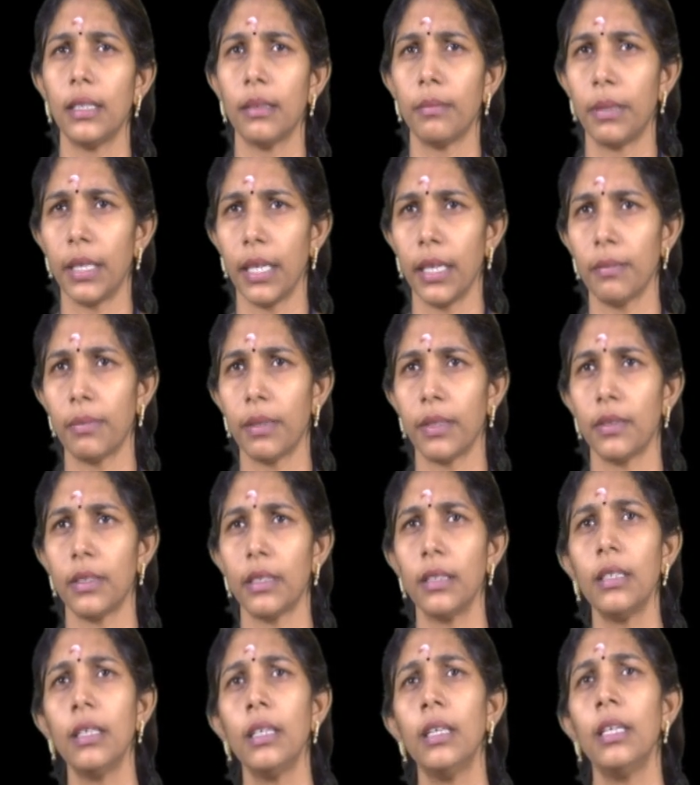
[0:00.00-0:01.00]
the brake
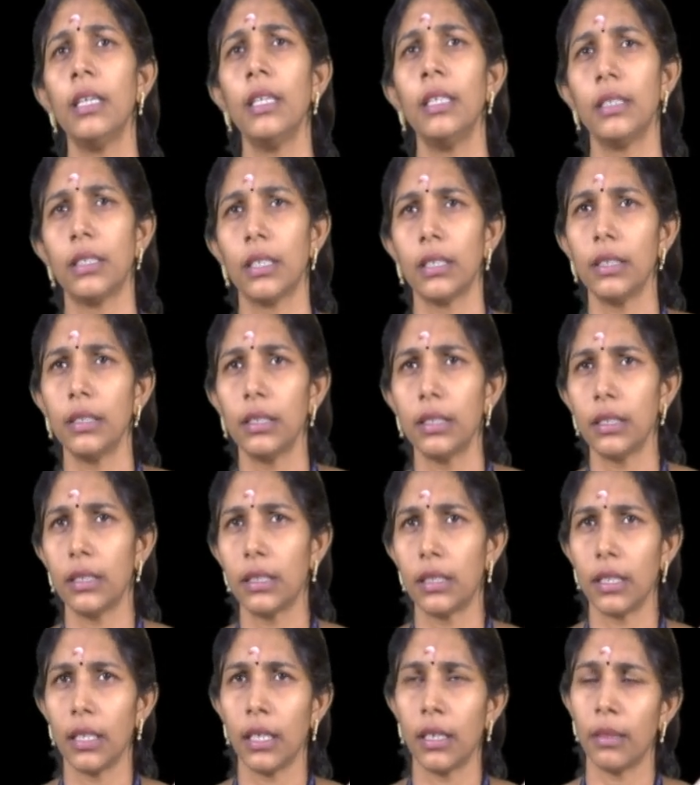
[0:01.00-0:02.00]
power. So this is
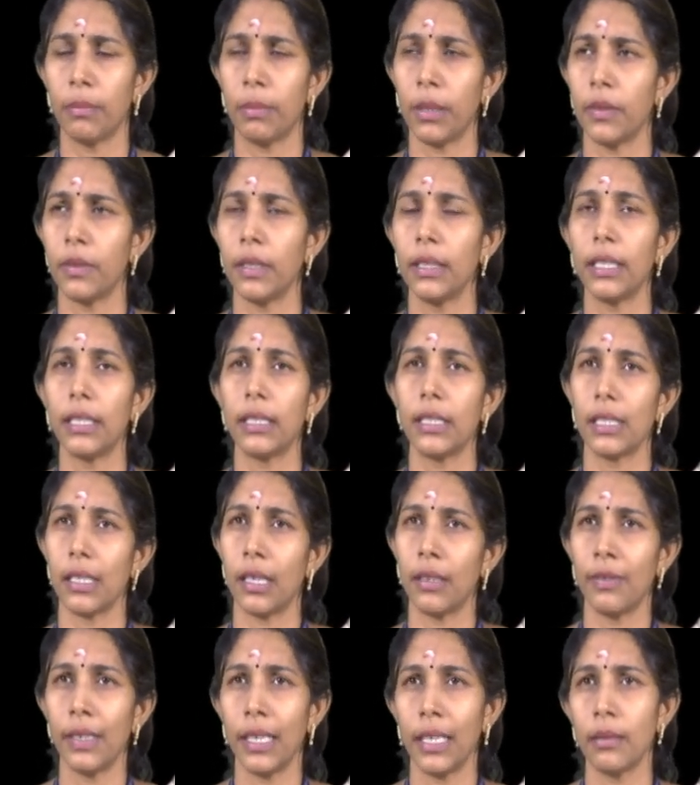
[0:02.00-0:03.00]
the power that is
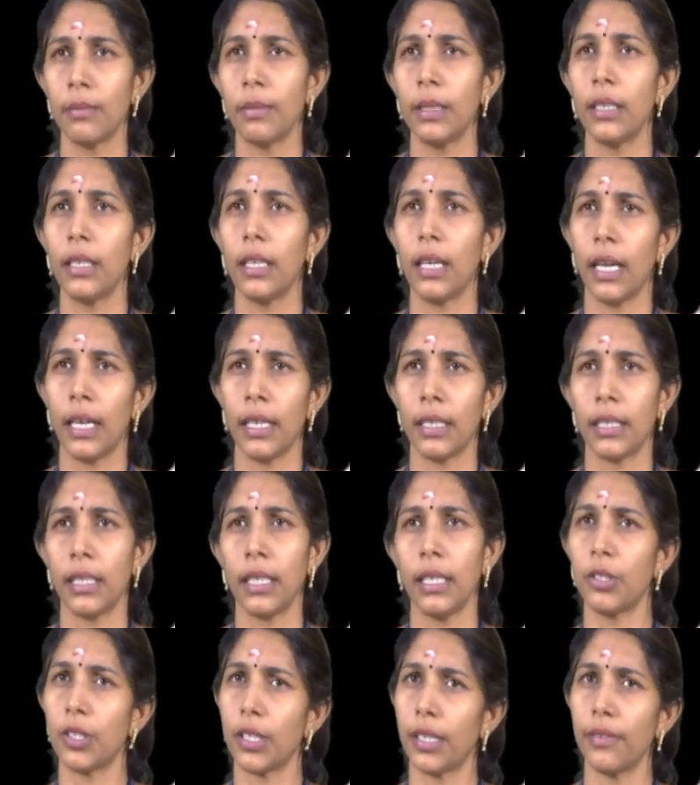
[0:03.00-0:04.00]
available at
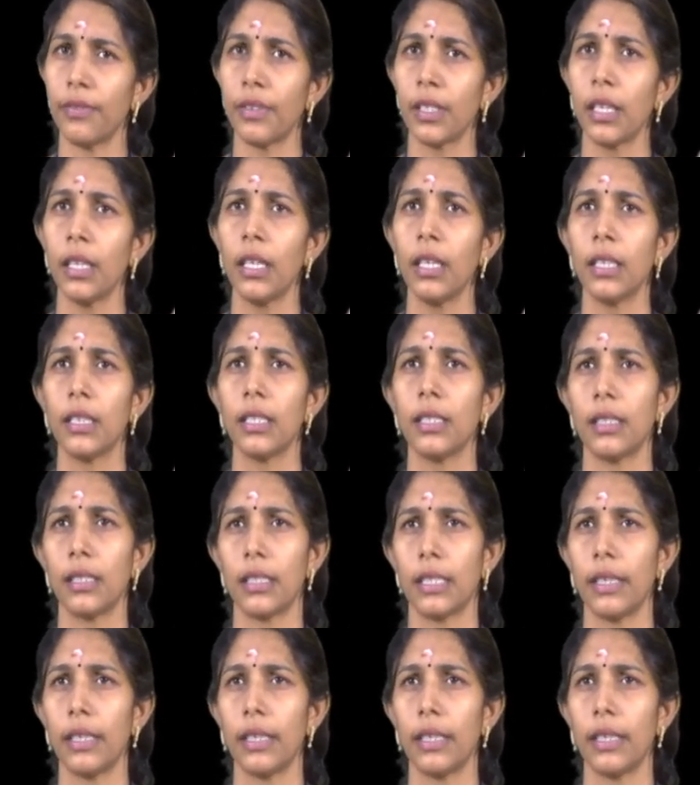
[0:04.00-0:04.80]
the shaft. This is